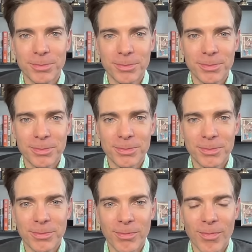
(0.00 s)

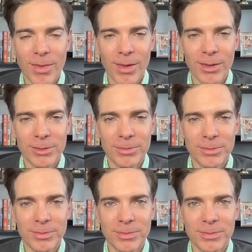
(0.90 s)

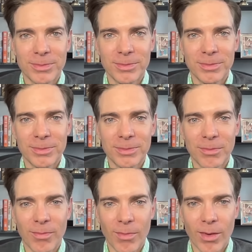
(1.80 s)

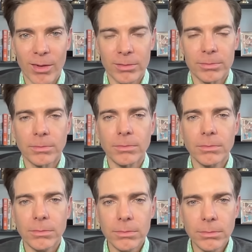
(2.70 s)

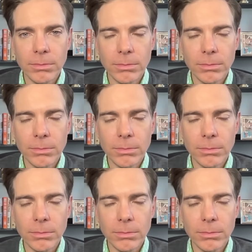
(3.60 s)
This person isn't speaking.